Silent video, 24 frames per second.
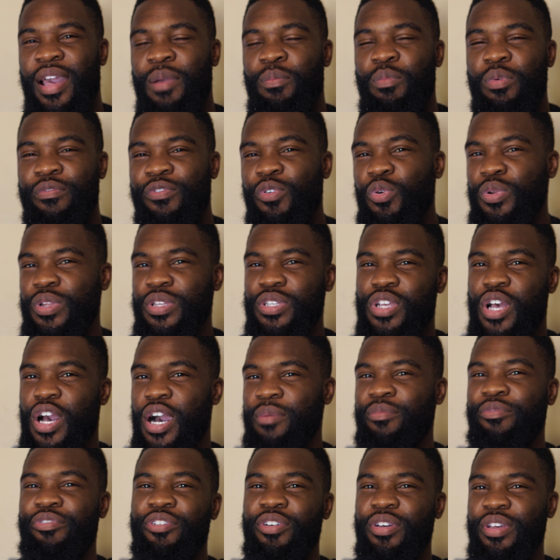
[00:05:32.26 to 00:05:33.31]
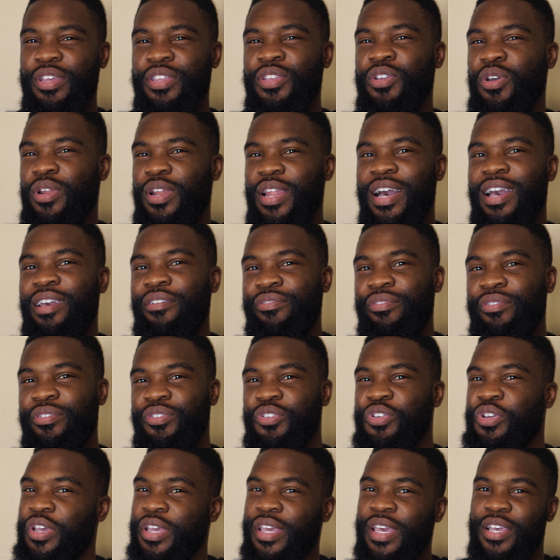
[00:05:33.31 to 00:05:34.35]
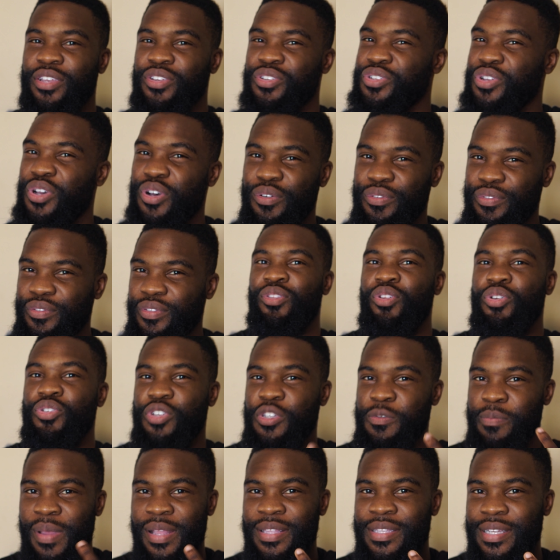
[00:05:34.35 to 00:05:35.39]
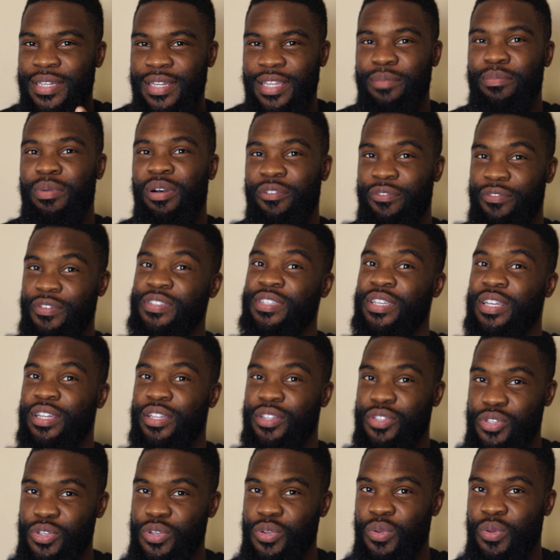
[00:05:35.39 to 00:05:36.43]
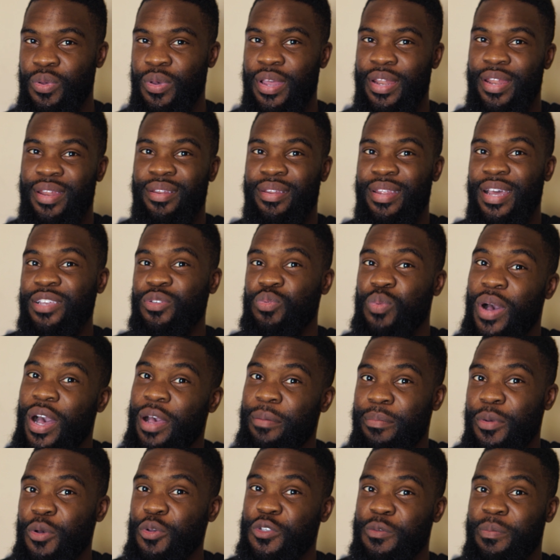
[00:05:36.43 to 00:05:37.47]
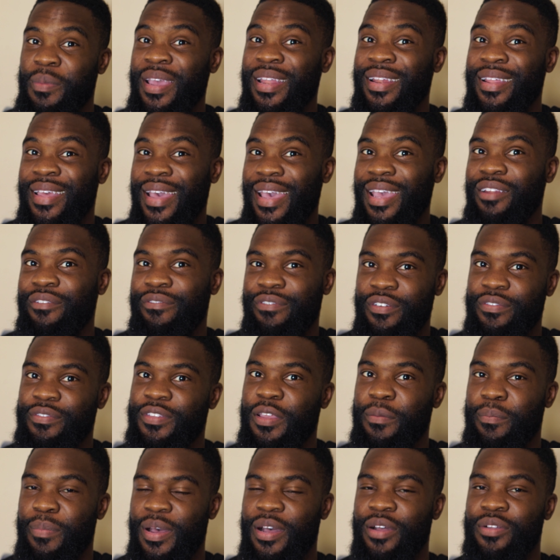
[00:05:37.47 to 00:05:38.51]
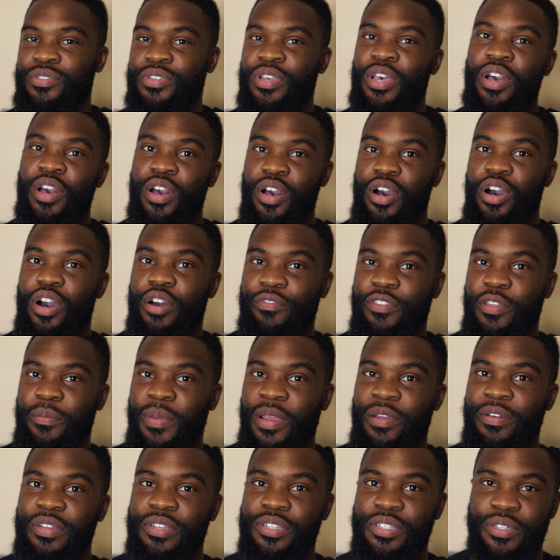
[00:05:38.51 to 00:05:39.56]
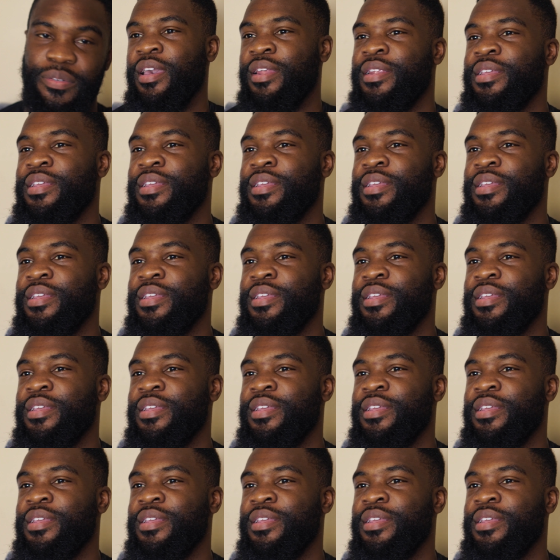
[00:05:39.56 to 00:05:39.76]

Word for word: And with all this comfort in your life, you can get soft, not just mentally, but physically too. And that's why most men gain fifteen pounds after marriage.